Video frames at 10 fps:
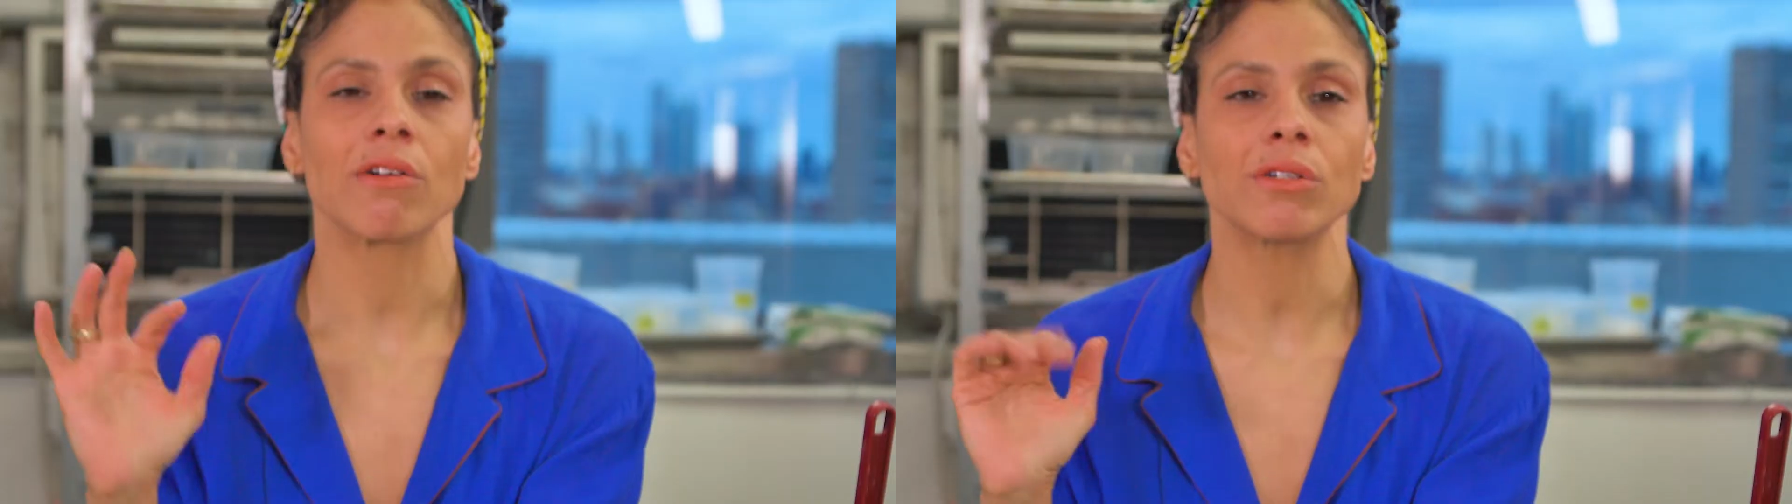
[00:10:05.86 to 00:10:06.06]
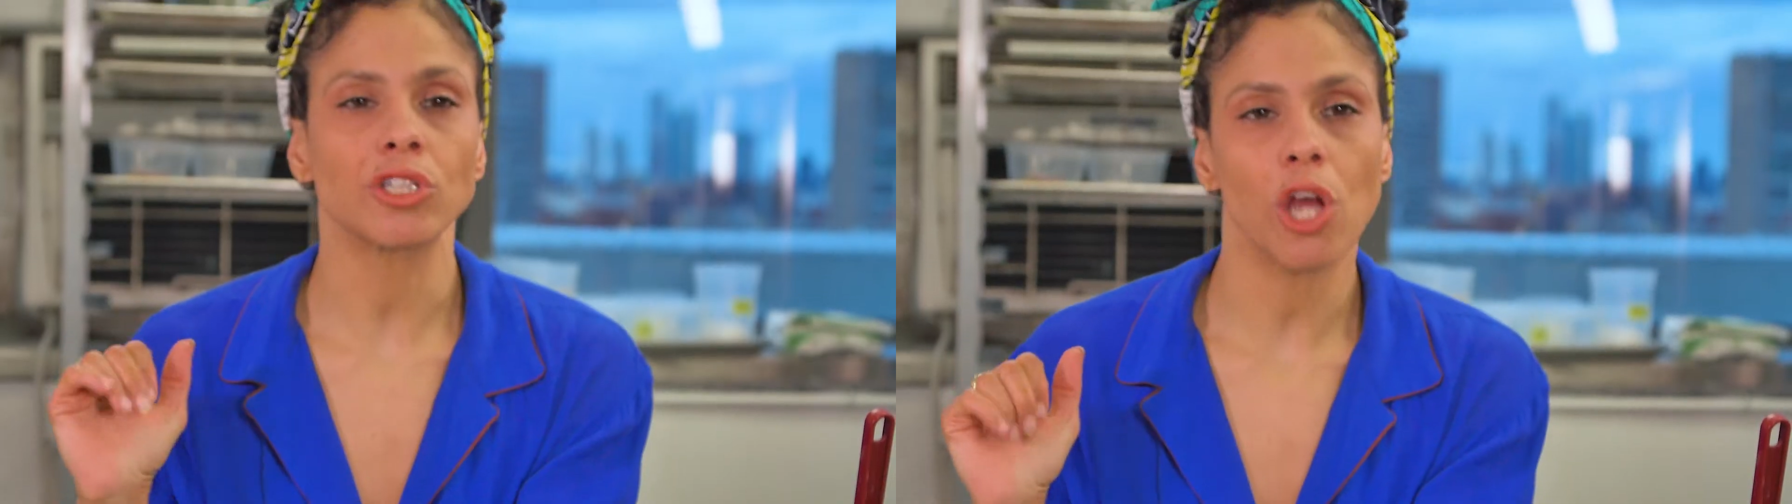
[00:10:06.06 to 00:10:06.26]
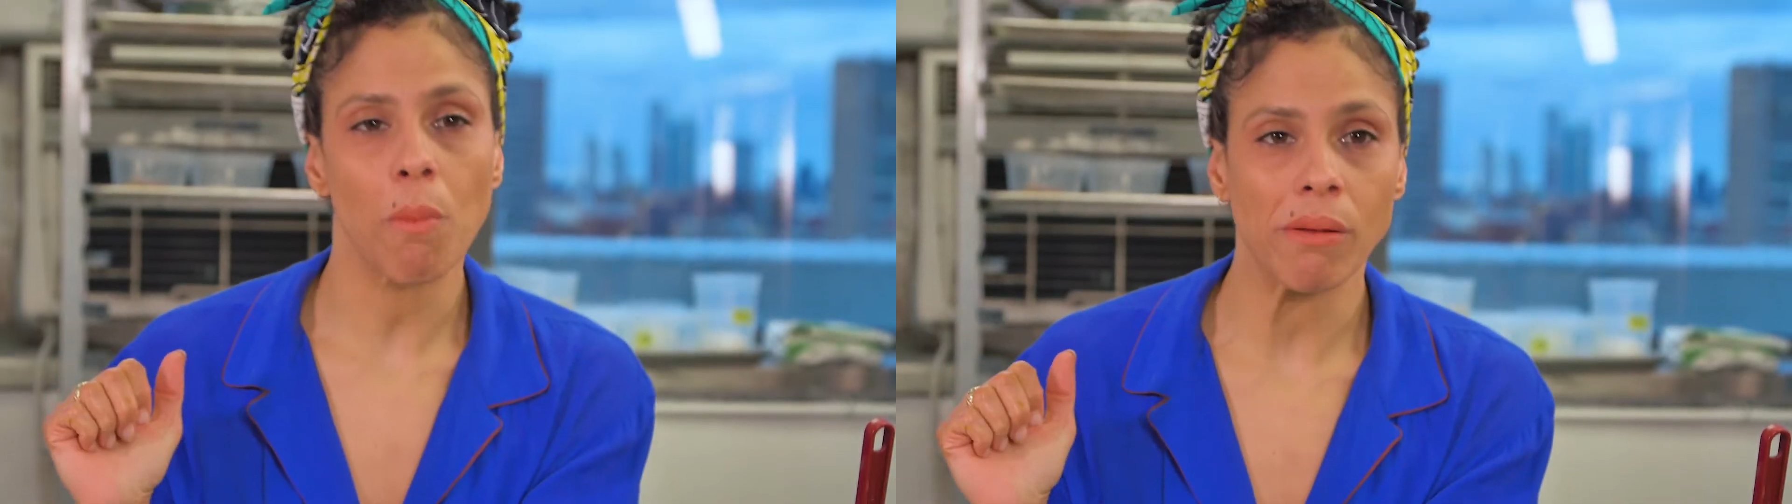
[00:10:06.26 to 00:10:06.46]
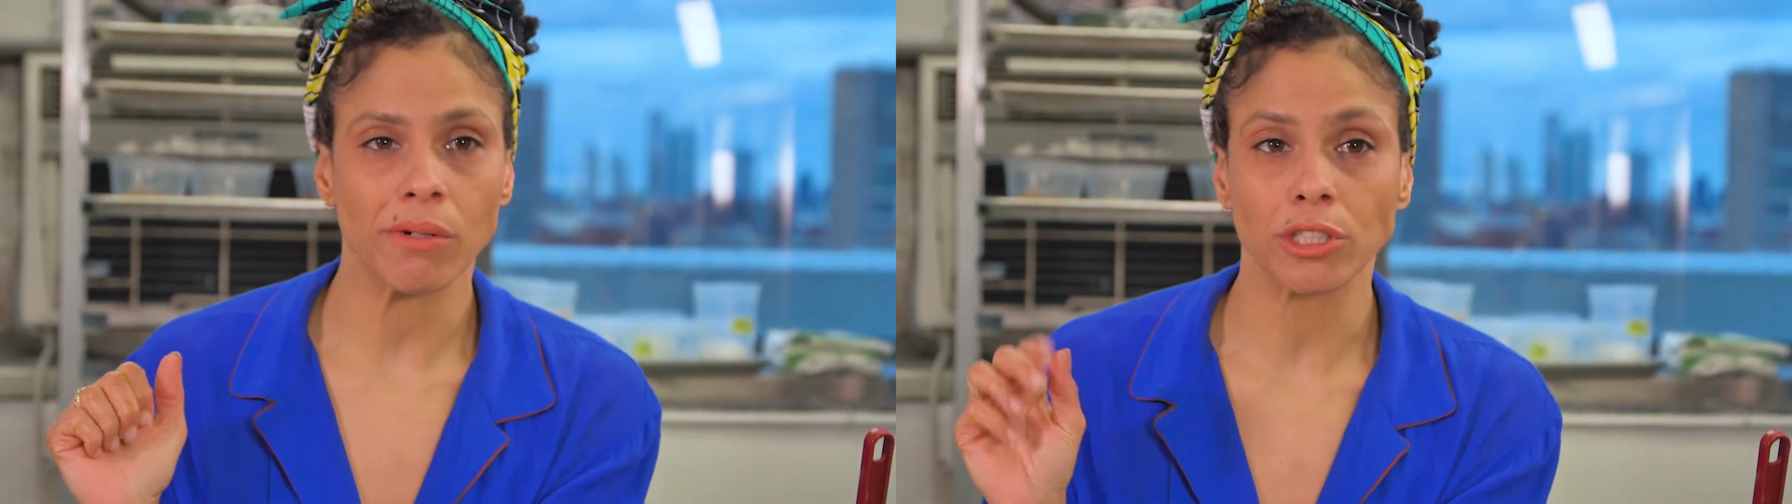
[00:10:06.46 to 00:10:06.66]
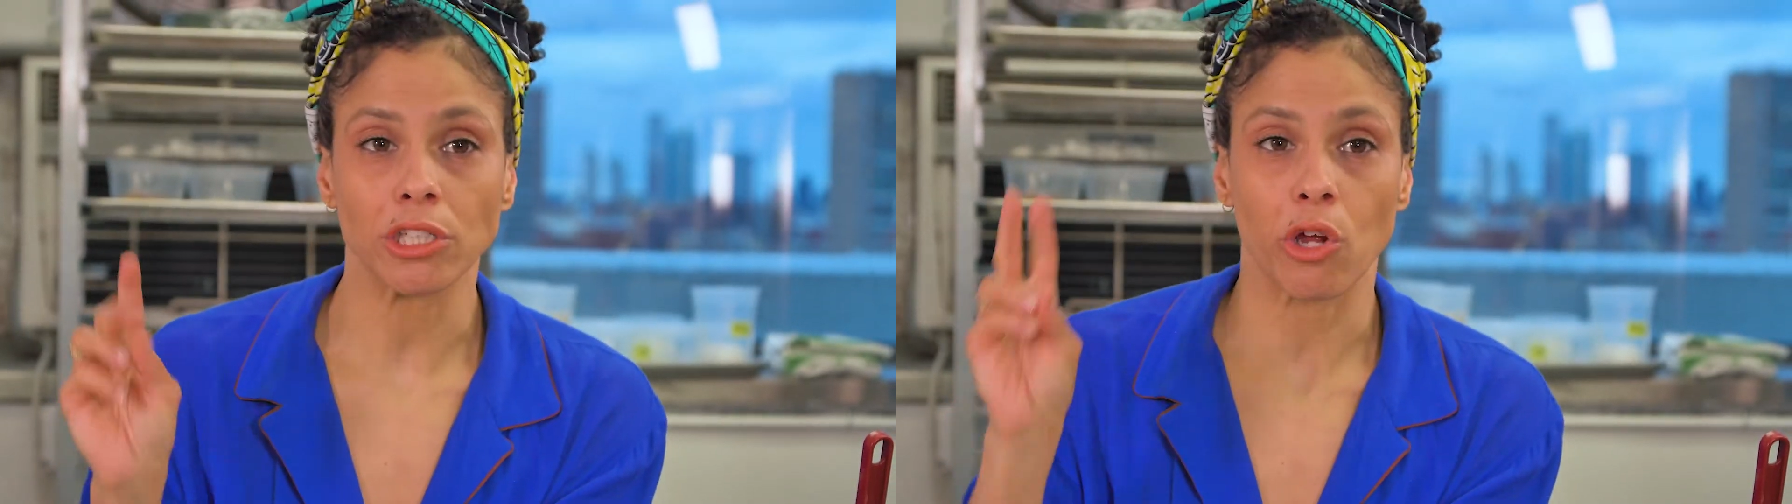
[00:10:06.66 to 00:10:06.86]
always tell
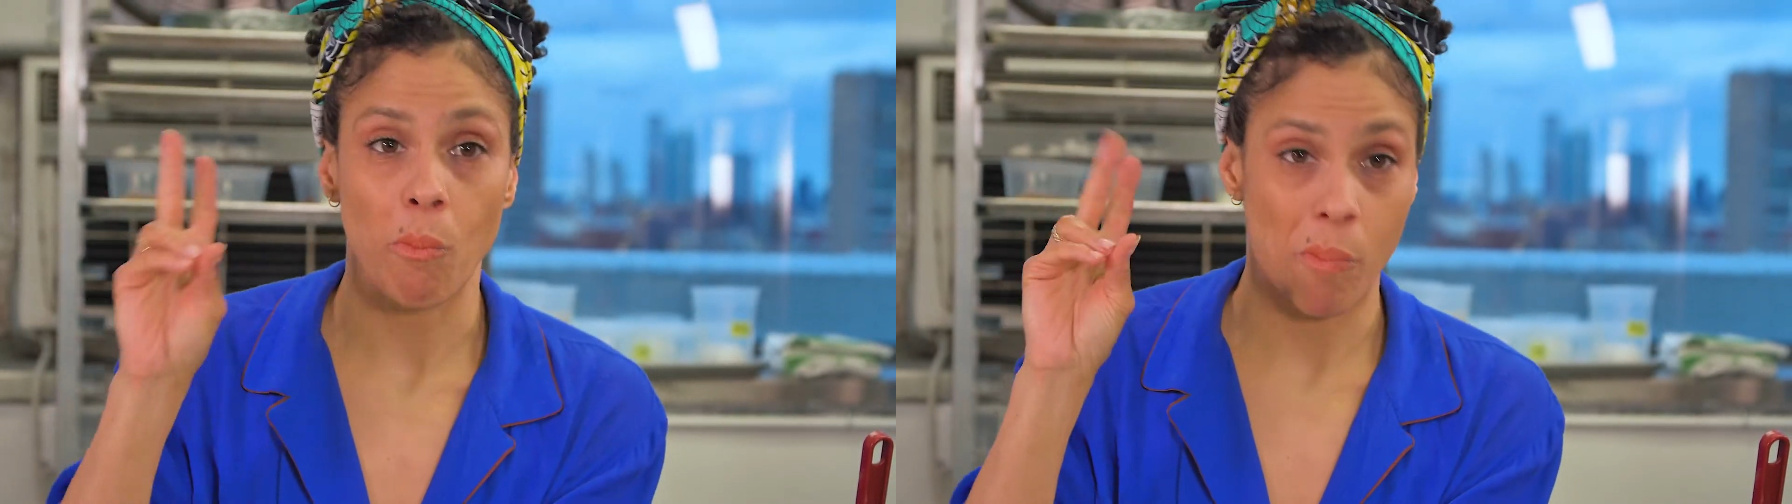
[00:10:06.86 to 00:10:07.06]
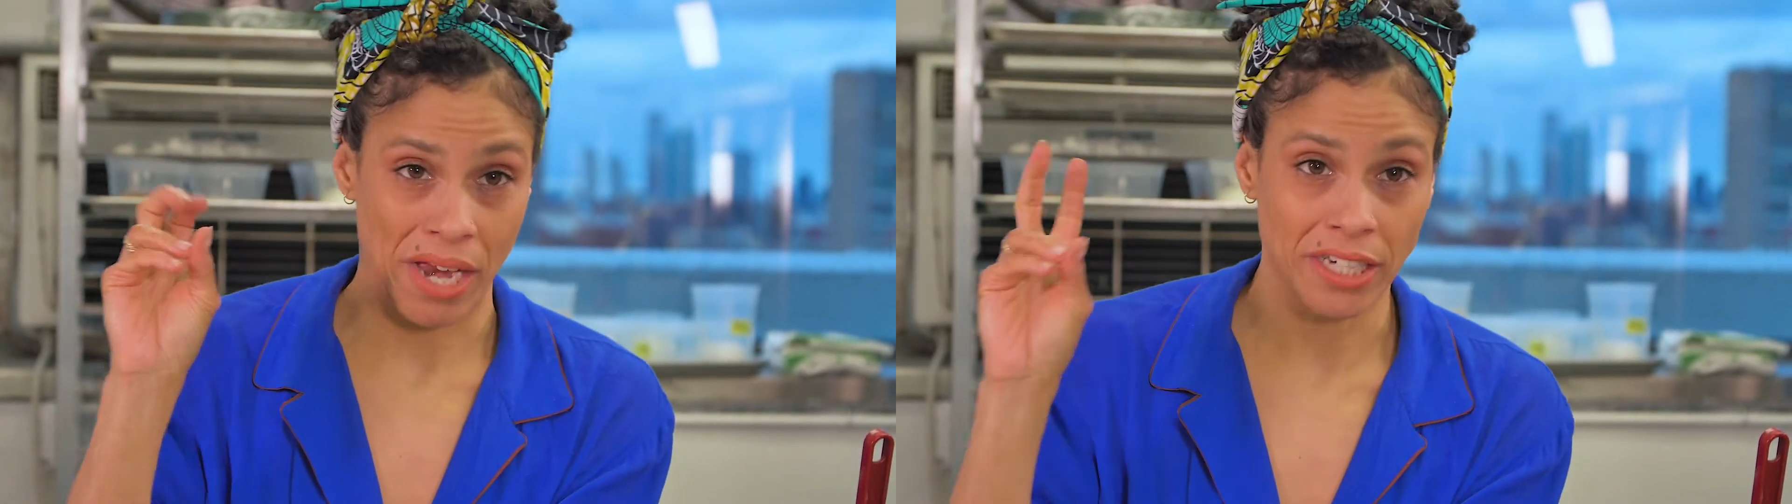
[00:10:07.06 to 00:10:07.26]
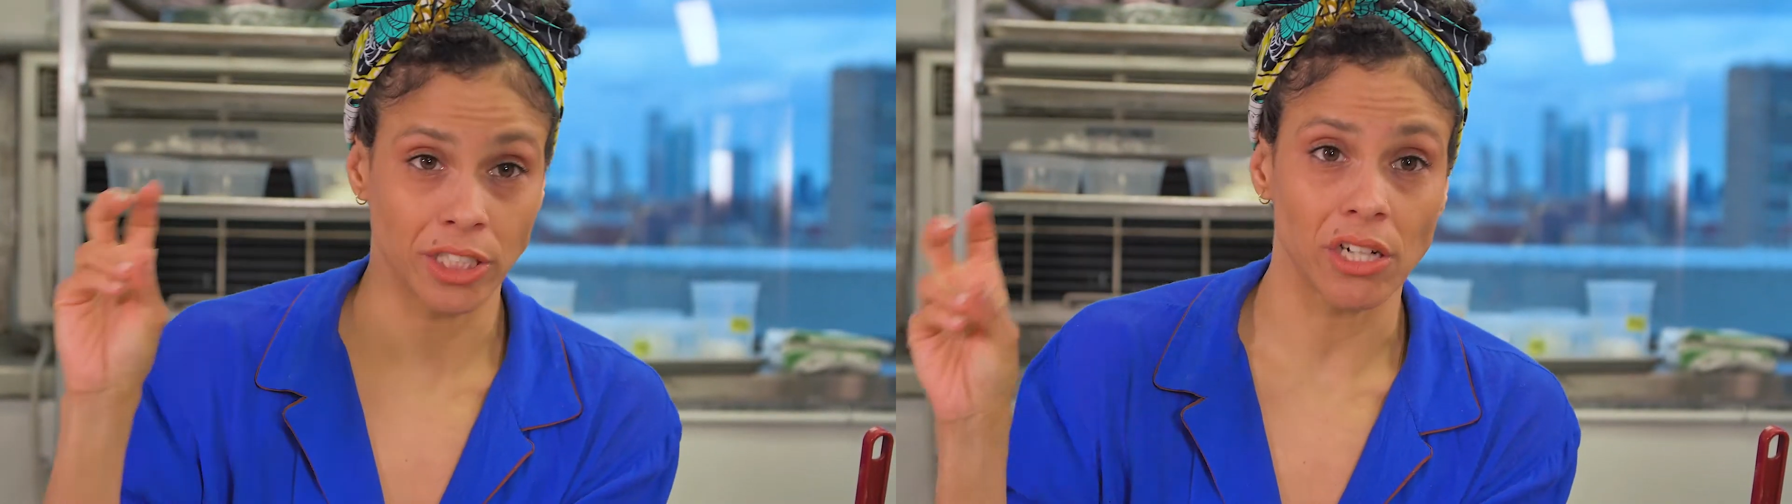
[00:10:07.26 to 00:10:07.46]
people to bake